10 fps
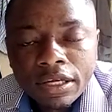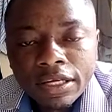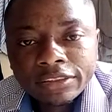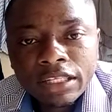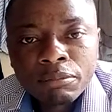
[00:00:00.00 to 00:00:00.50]

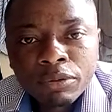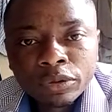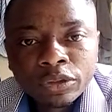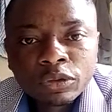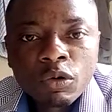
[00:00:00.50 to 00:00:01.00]

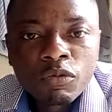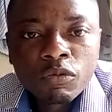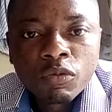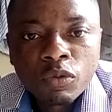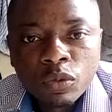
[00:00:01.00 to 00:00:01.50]
Examples of
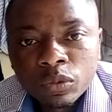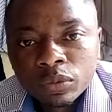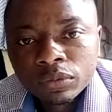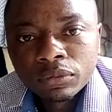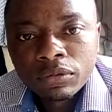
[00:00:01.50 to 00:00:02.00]

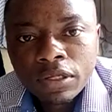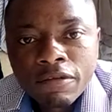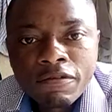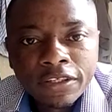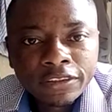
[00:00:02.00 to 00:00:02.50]

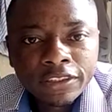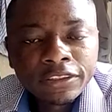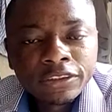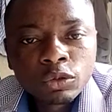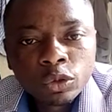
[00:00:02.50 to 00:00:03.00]

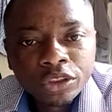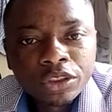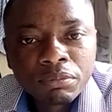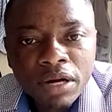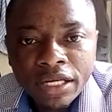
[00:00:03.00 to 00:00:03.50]
infections
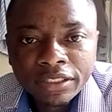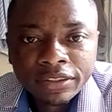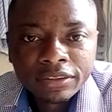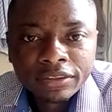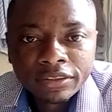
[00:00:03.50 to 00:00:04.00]
caused by
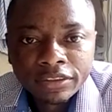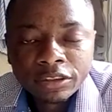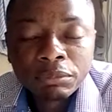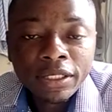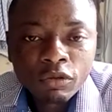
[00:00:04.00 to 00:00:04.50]

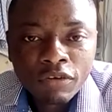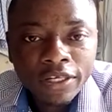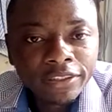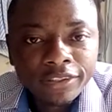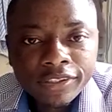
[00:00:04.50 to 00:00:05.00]

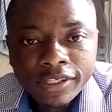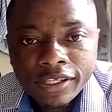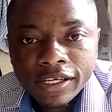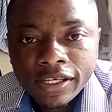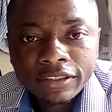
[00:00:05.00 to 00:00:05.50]
dermatophytes
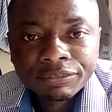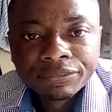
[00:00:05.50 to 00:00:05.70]
are